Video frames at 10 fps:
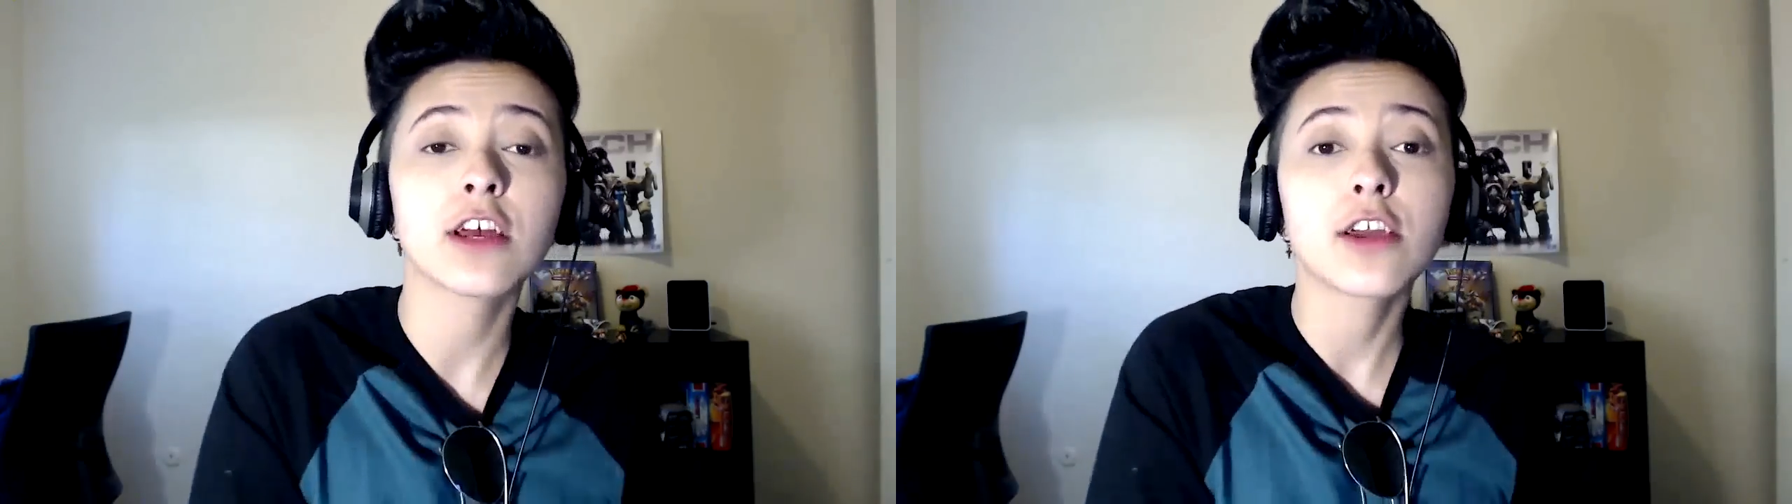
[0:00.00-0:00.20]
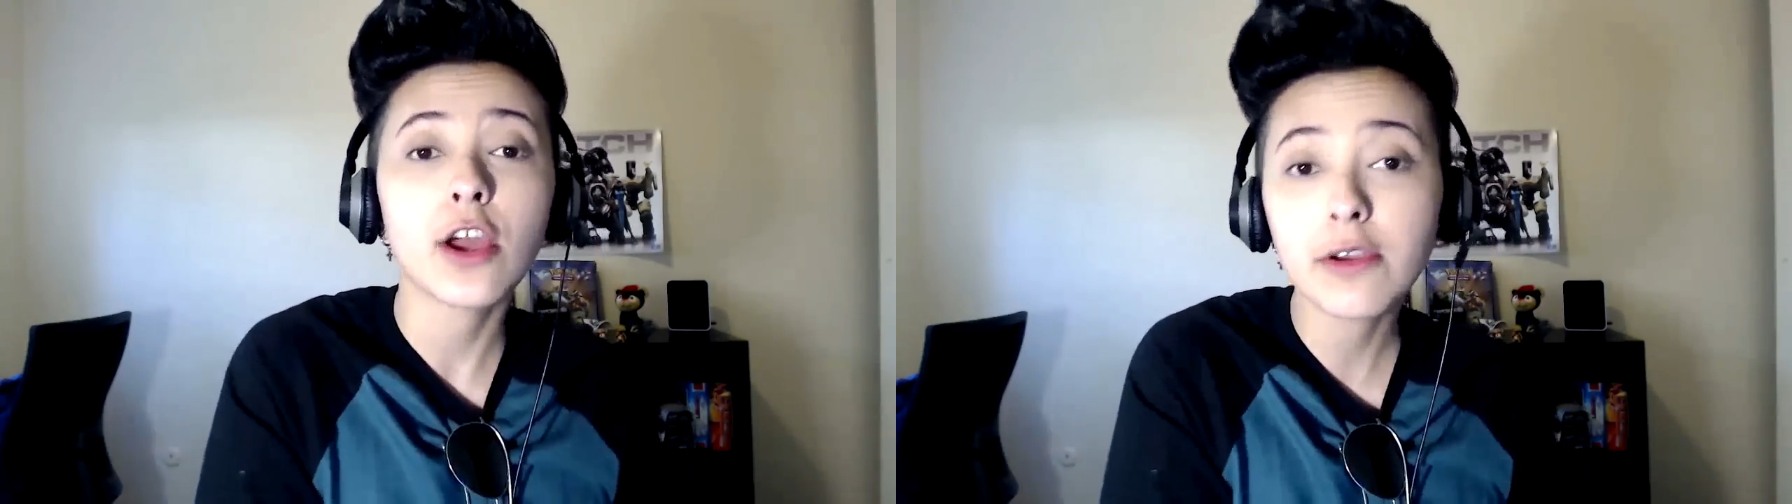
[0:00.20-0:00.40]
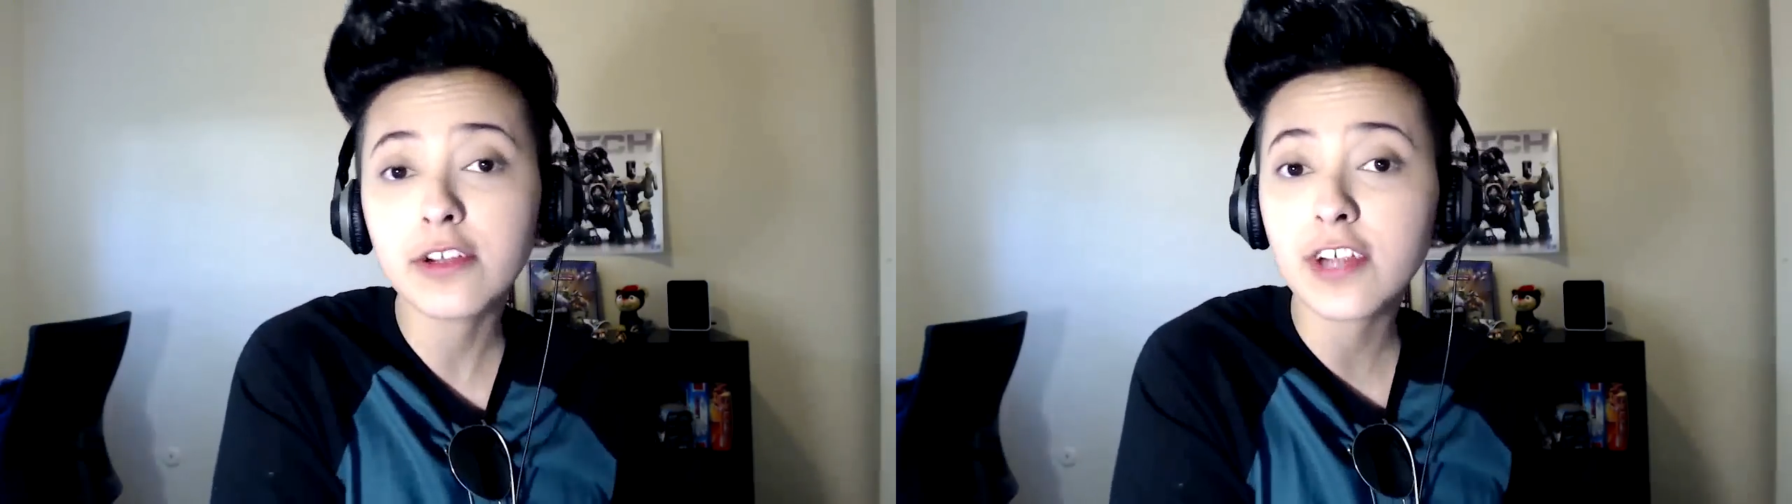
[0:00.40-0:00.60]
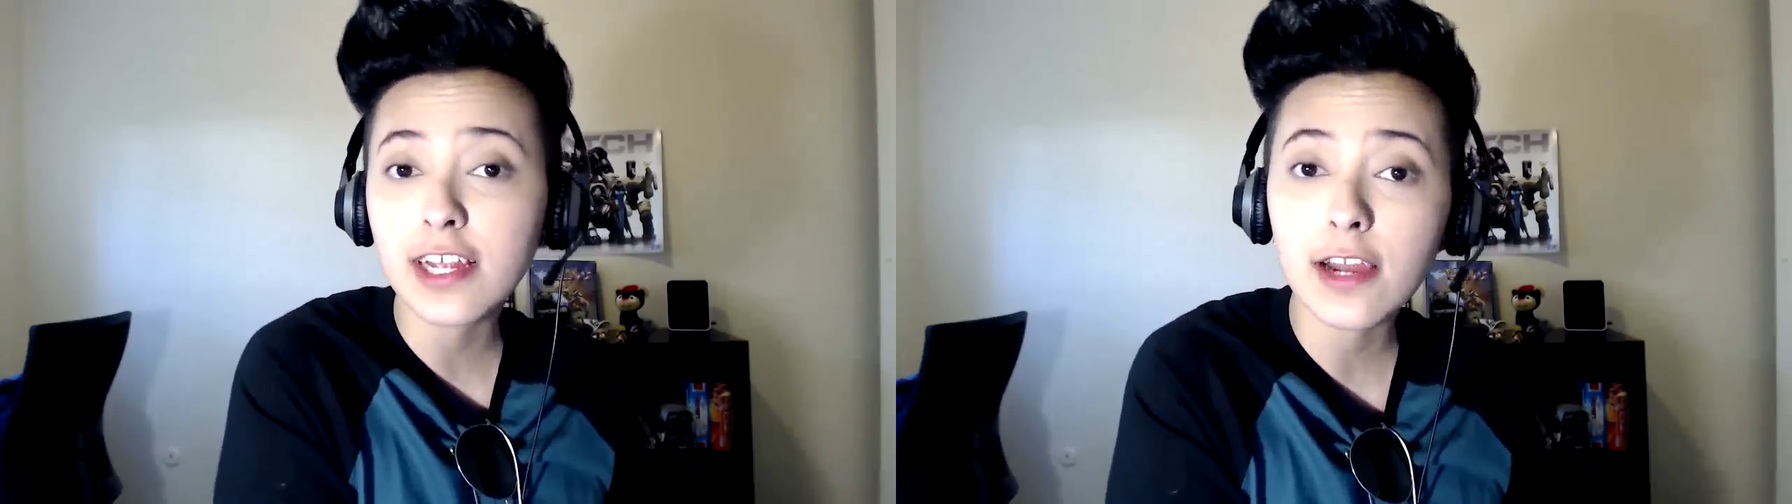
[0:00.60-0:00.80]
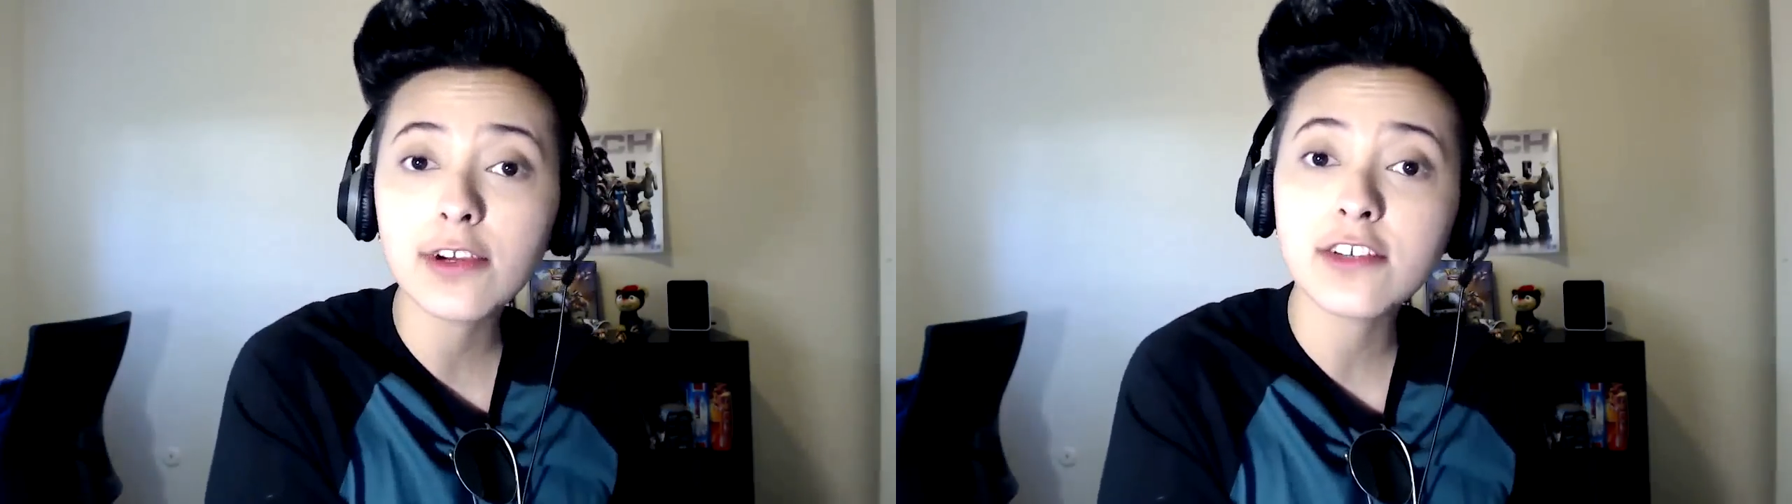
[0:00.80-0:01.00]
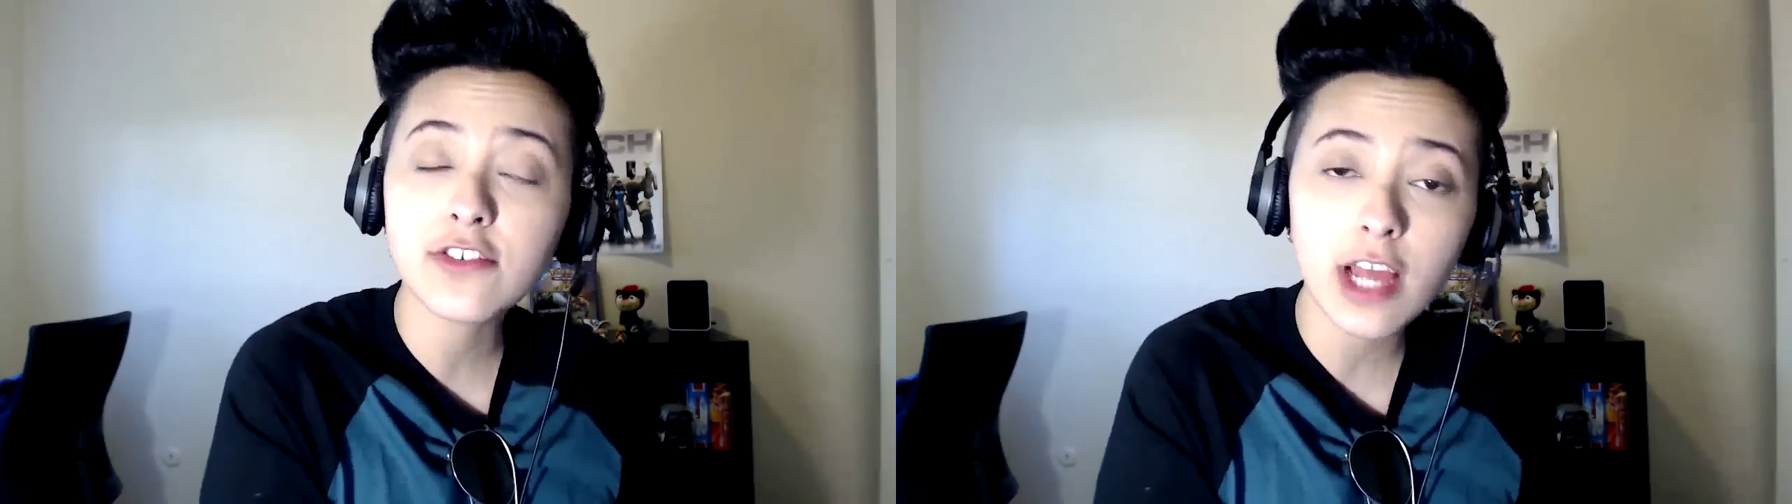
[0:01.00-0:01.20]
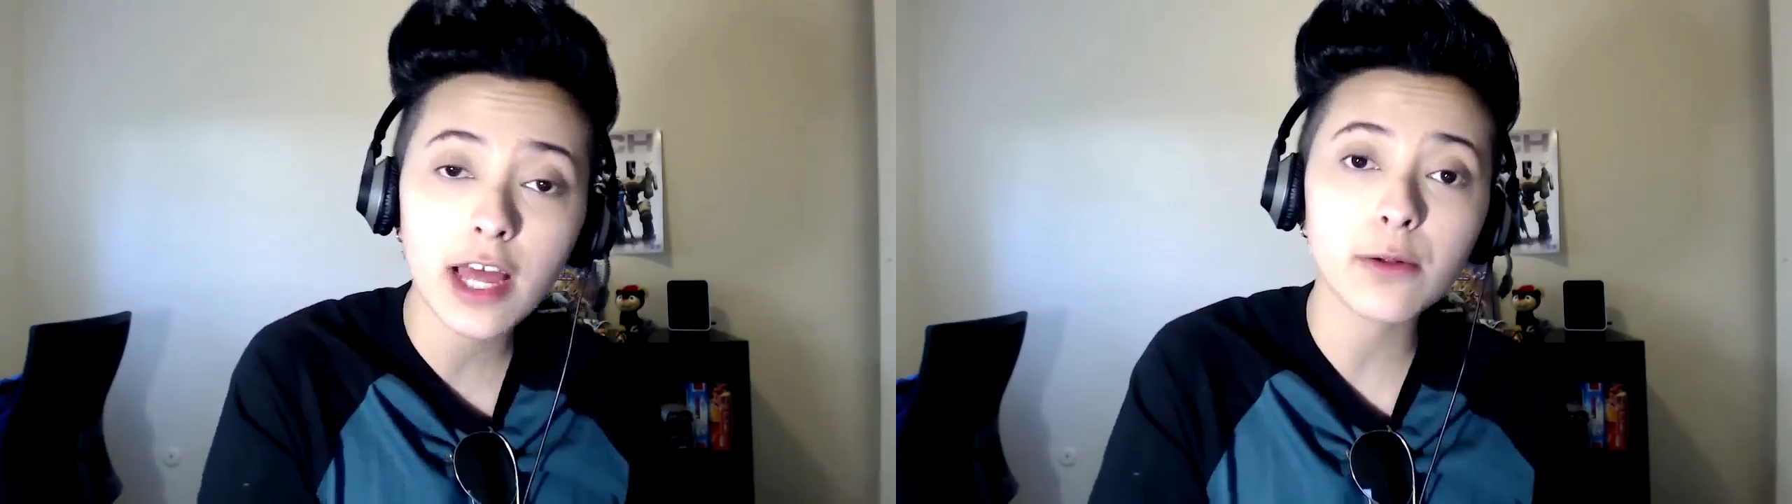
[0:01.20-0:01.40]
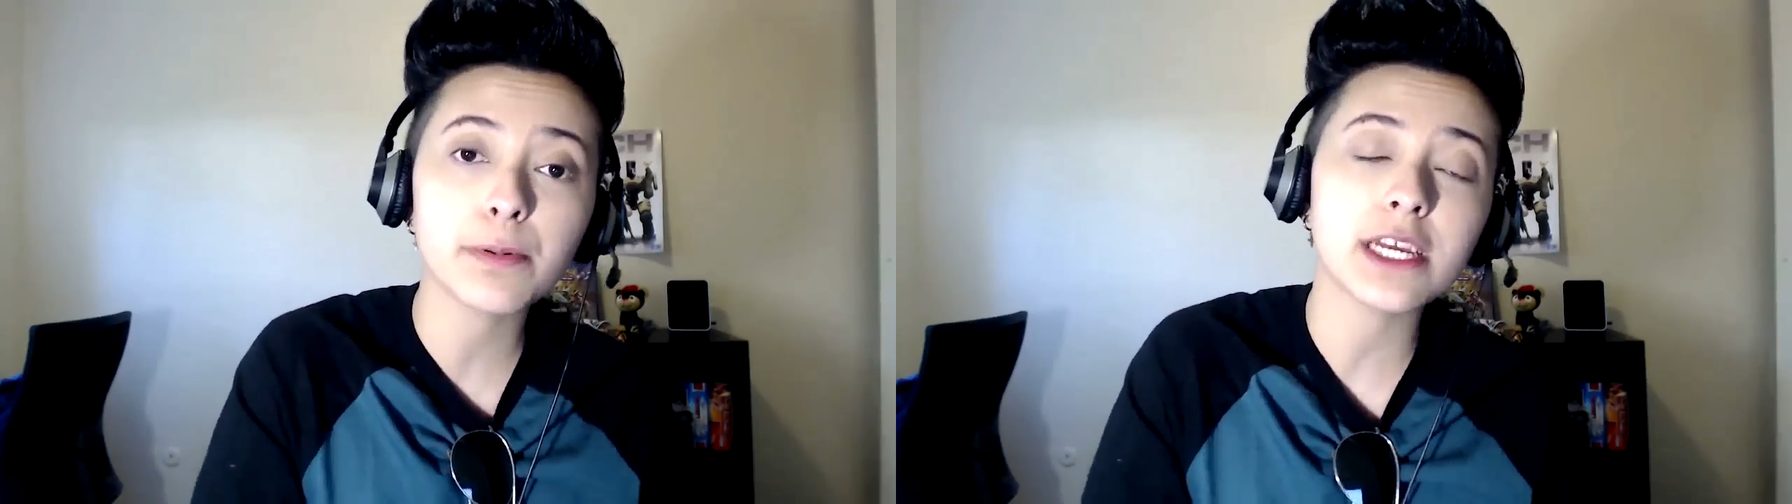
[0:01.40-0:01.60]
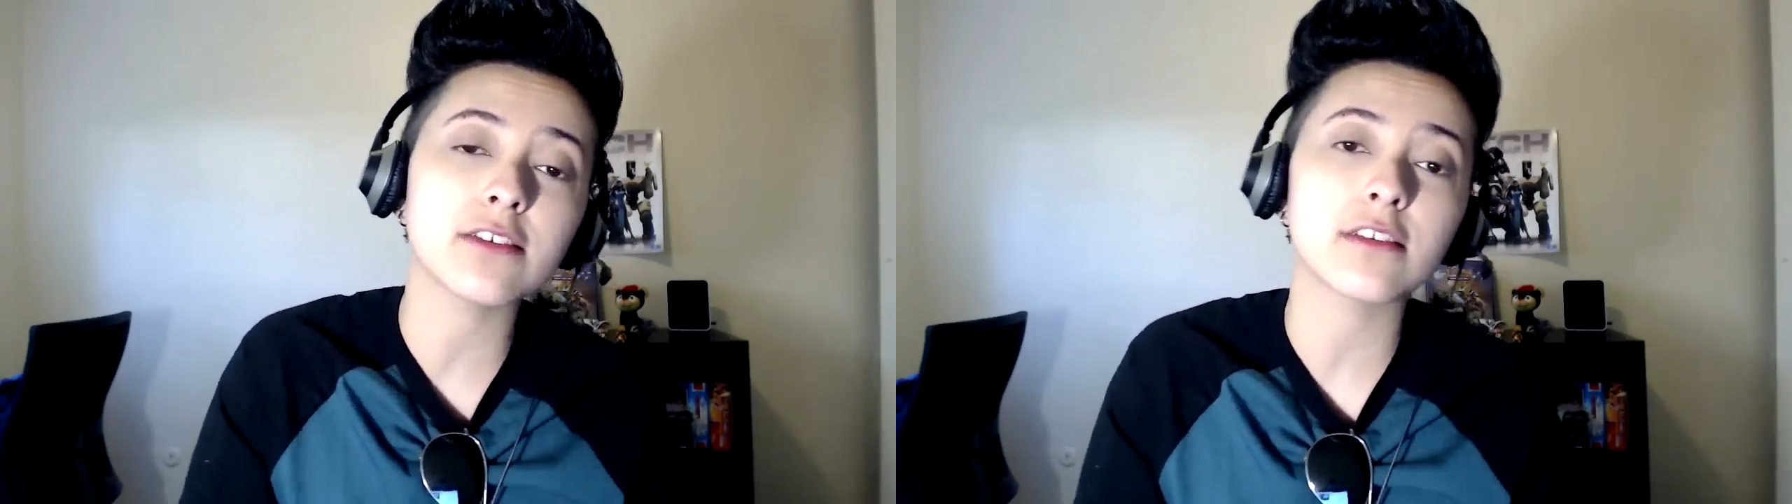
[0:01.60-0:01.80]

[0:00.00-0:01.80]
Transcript: Go and check out his channel, please.